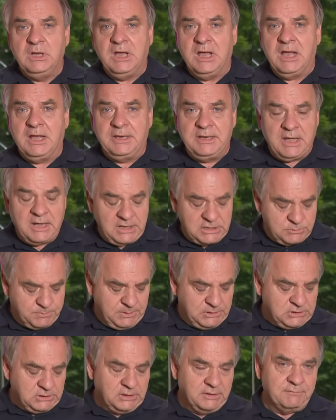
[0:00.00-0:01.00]
Uh, none has
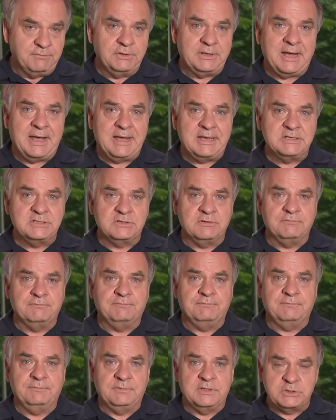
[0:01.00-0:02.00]
been delivered as
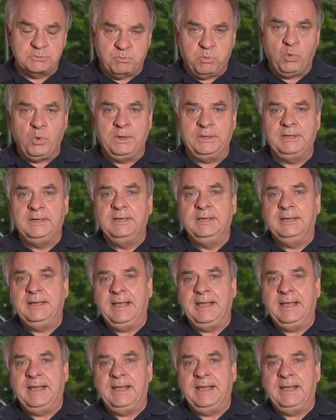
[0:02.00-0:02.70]
of this point,